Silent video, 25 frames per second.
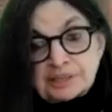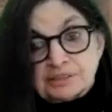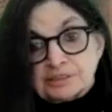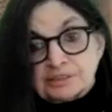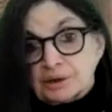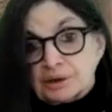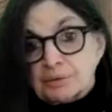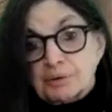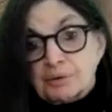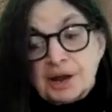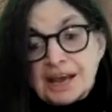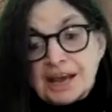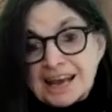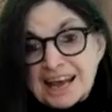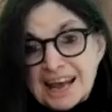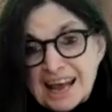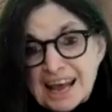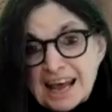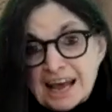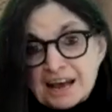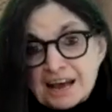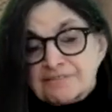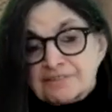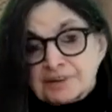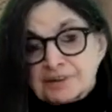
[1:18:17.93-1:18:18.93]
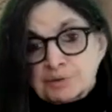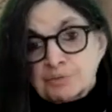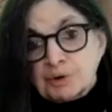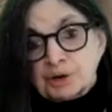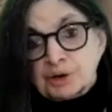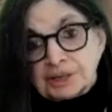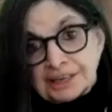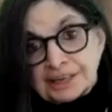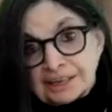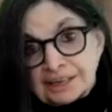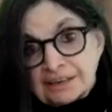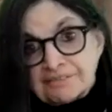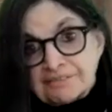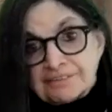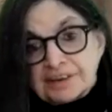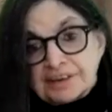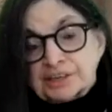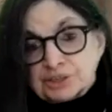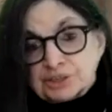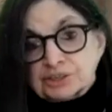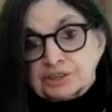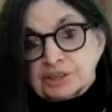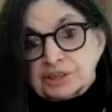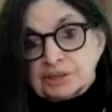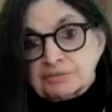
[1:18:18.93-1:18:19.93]
So everyone can
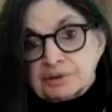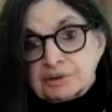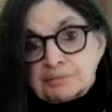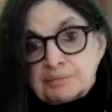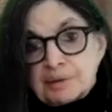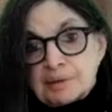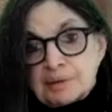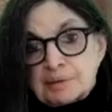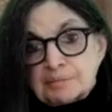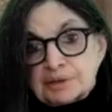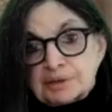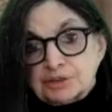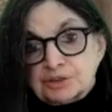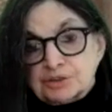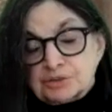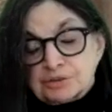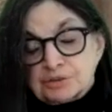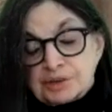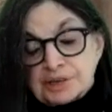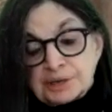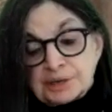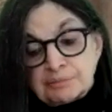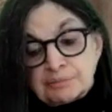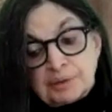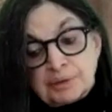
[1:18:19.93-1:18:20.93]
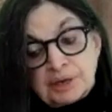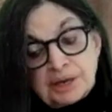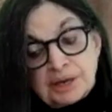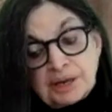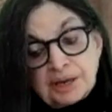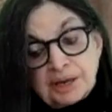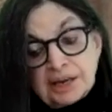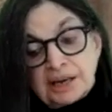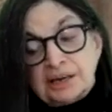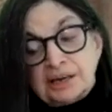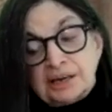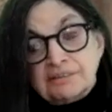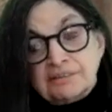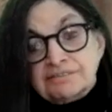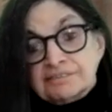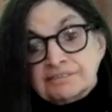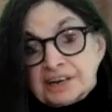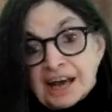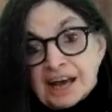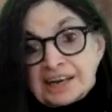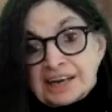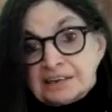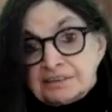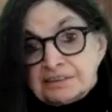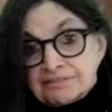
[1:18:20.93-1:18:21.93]
eventually remember the dream. And if
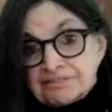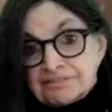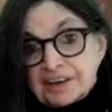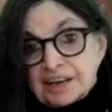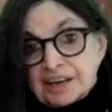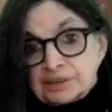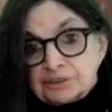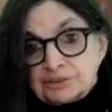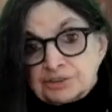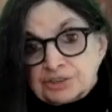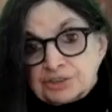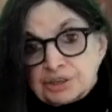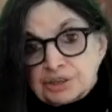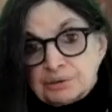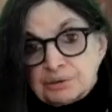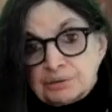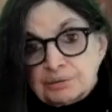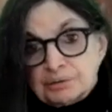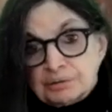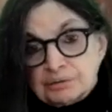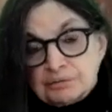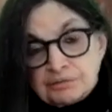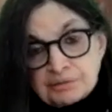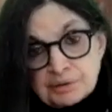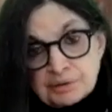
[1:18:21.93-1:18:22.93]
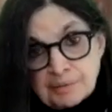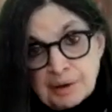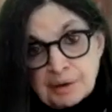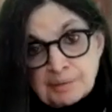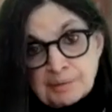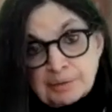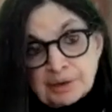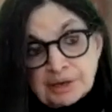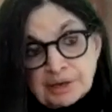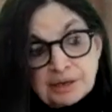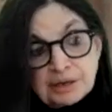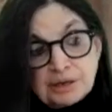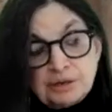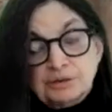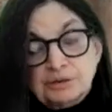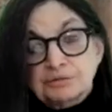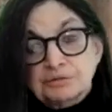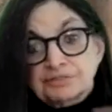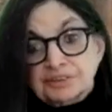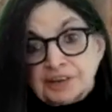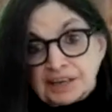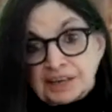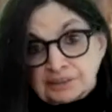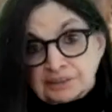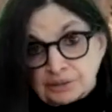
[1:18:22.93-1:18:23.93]
night fails you, remember,
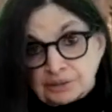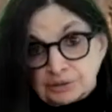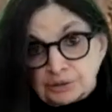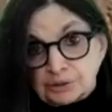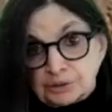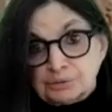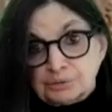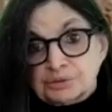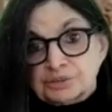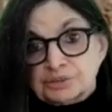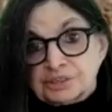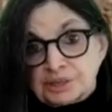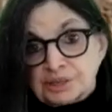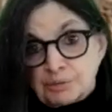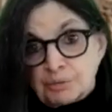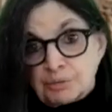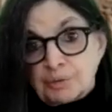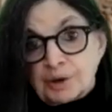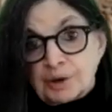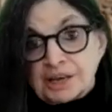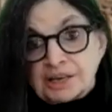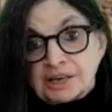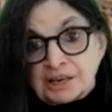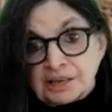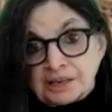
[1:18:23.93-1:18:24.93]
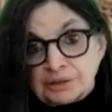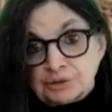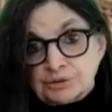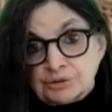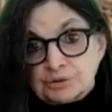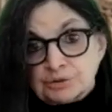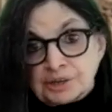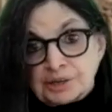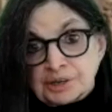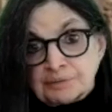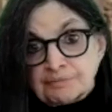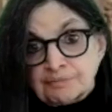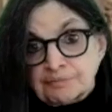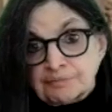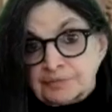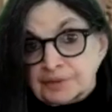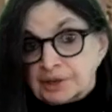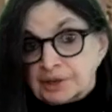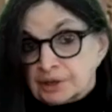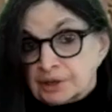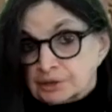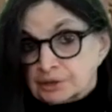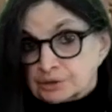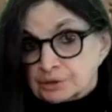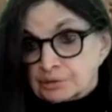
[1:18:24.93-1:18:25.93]
you've got the lucid waking dream.
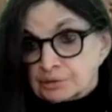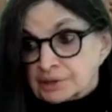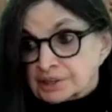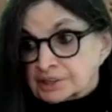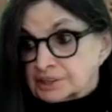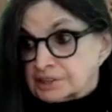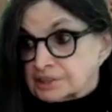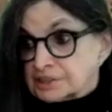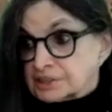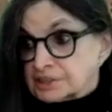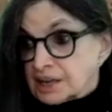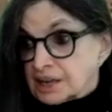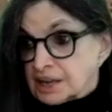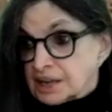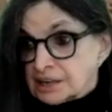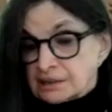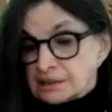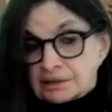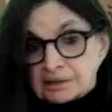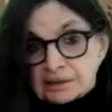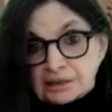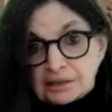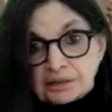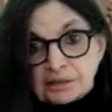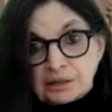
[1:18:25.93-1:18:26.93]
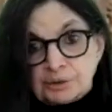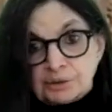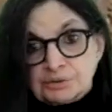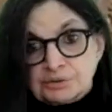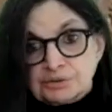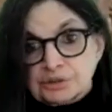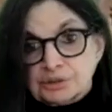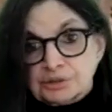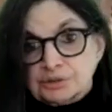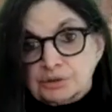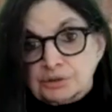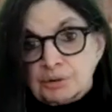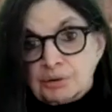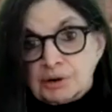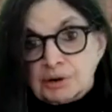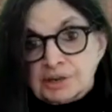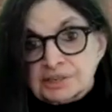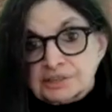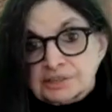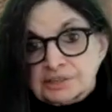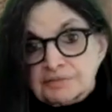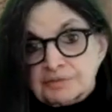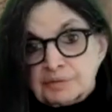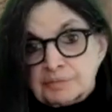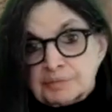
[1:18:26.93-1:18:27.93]
During the day, close the
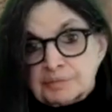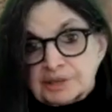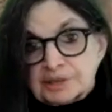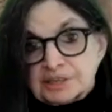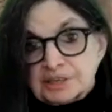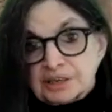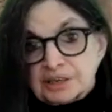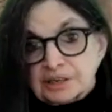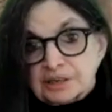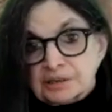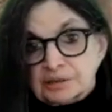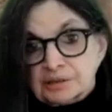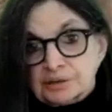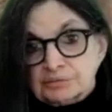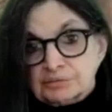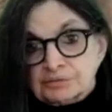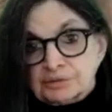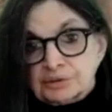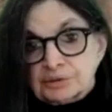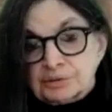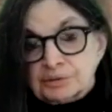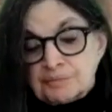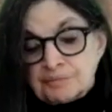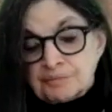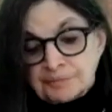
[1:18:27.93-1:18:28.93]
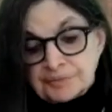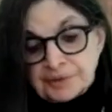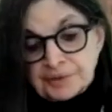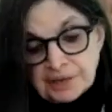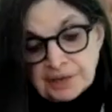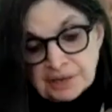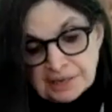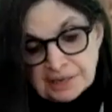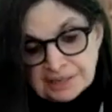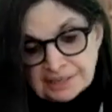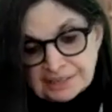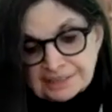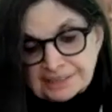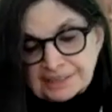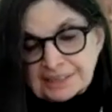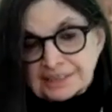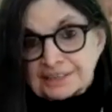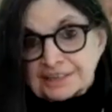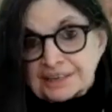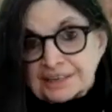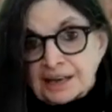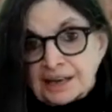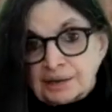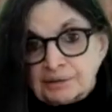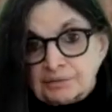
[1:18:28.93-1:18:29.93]
doors of a particular room, sit
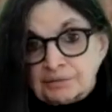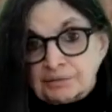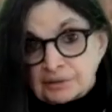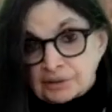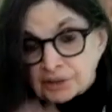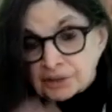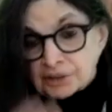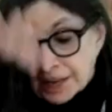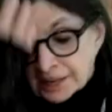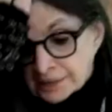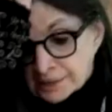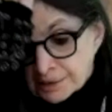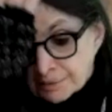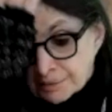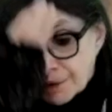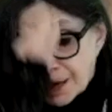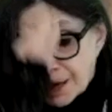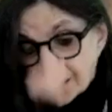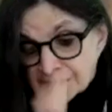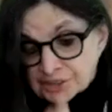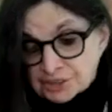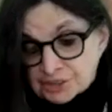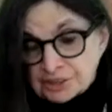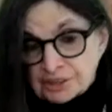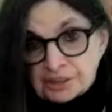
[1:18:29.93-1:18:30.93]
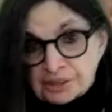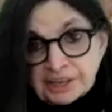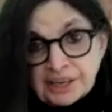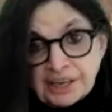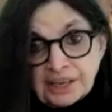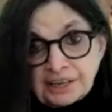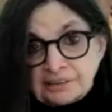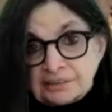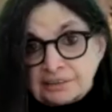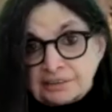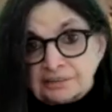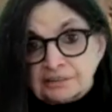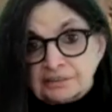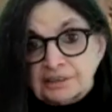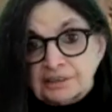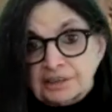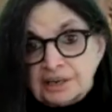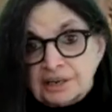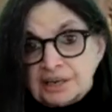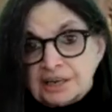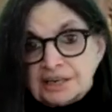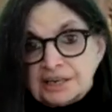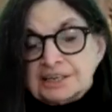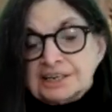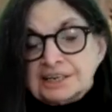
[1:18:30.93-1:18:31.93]
down, light an imaginal candle.
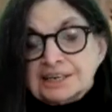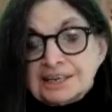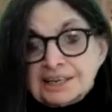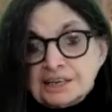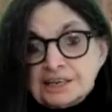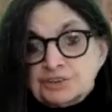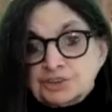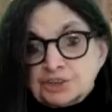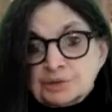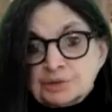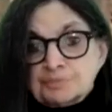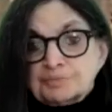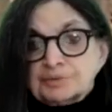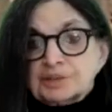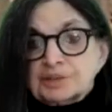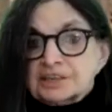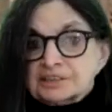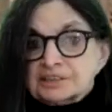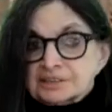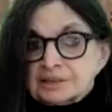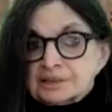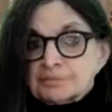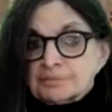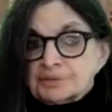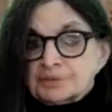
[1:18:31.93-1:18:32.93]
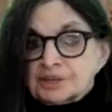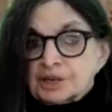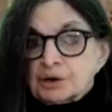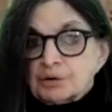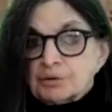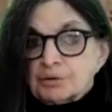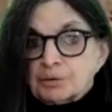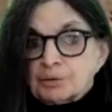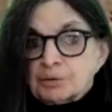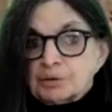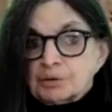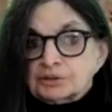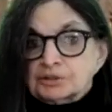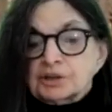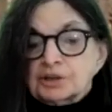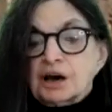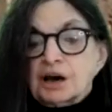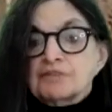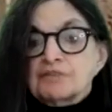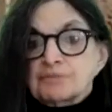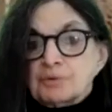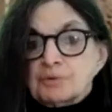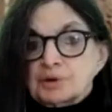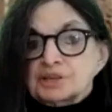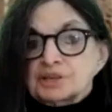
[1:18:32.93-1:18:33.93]
In Egypt, there's something called a
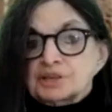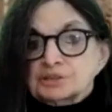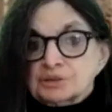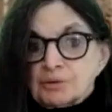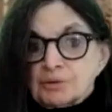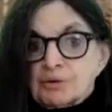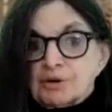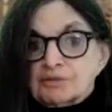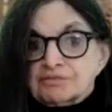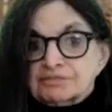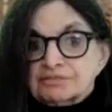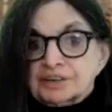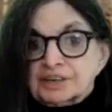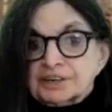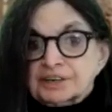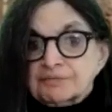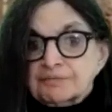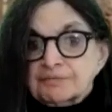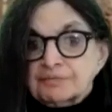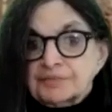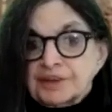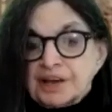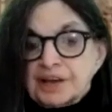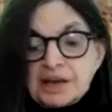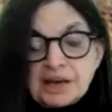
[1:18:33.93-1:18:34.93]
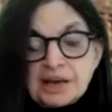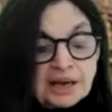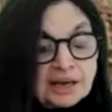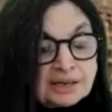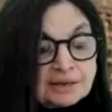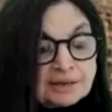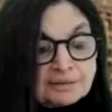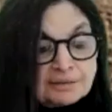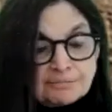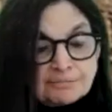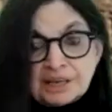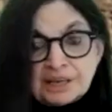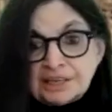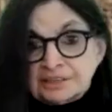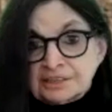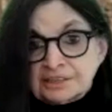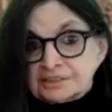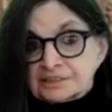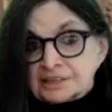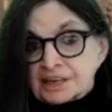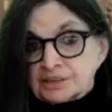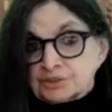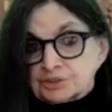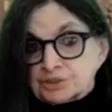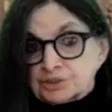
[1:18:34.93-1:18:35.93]
voice offering. And it means
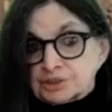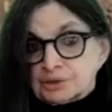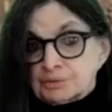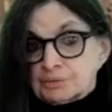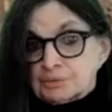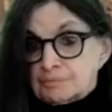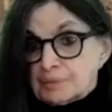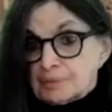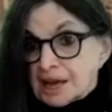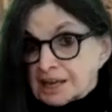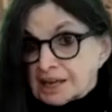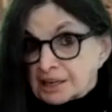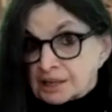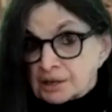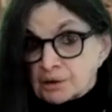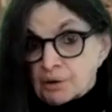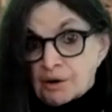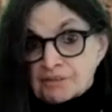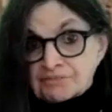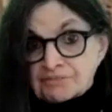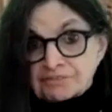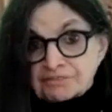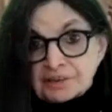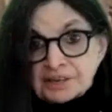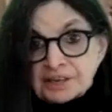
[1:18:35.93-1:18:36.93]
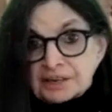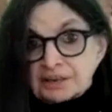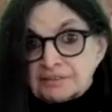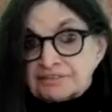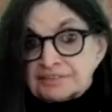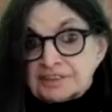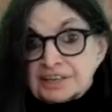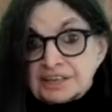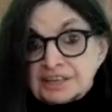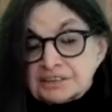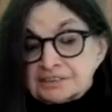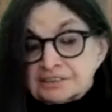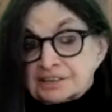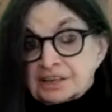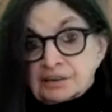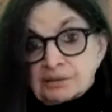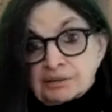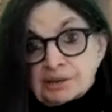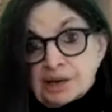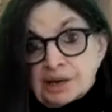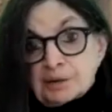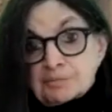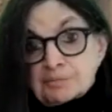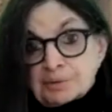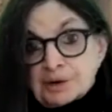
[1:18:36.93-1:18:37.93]
that you make an offering of things that are
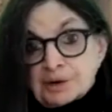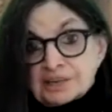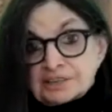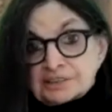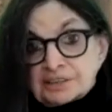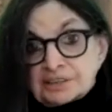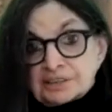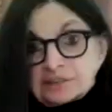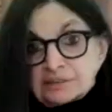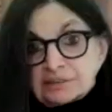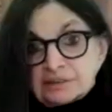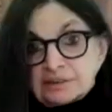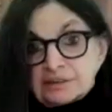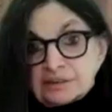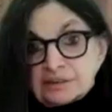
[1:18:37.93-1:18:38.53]
not present.